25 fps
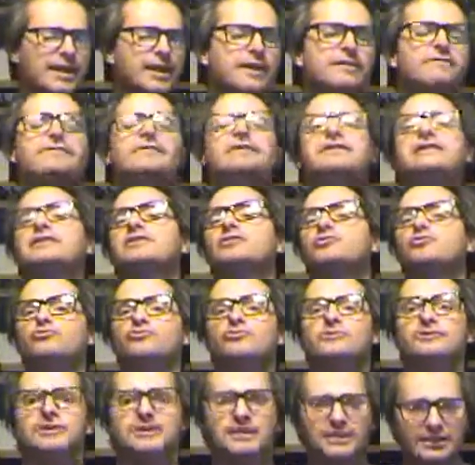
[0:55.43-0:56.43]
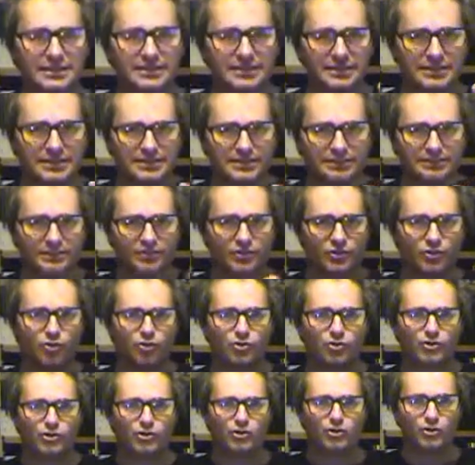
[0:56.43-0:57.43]
everything you need for
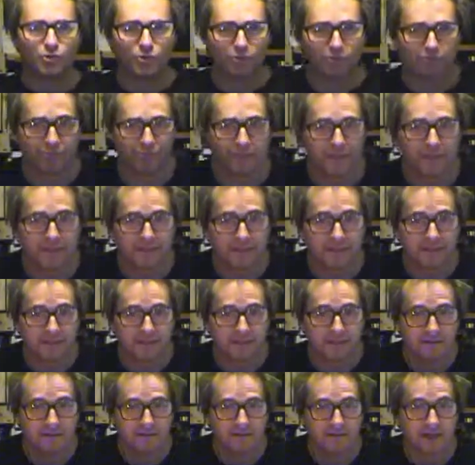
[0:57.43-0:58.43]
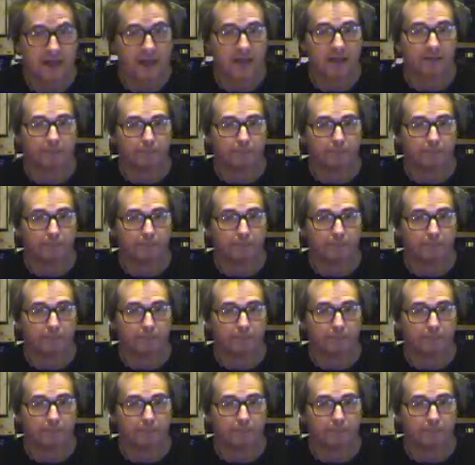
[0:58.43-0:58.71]
your Super 8 needs